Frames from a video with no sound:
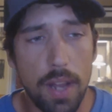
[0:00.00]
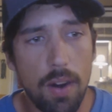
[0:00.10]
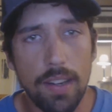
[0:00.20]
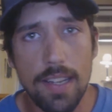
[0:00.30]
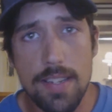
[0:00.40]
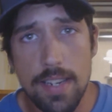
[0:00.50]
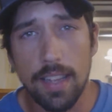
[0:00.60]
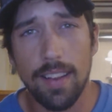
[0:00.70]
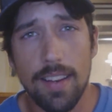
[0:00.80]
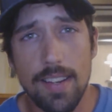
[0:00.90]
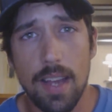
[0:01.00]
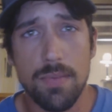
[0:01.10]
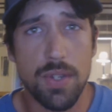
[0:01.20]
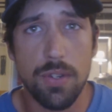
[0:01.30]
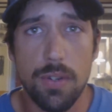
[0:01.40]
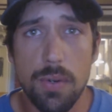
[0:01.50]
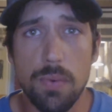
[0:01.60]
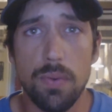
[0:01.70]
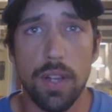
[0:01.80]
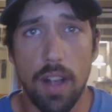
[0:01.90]
They are listening a lot of times
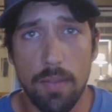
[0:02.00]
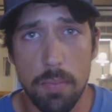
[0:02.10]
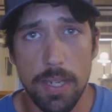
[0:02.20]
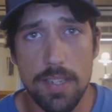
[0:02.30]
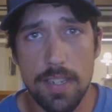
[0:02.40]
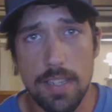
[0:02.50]
to the governments.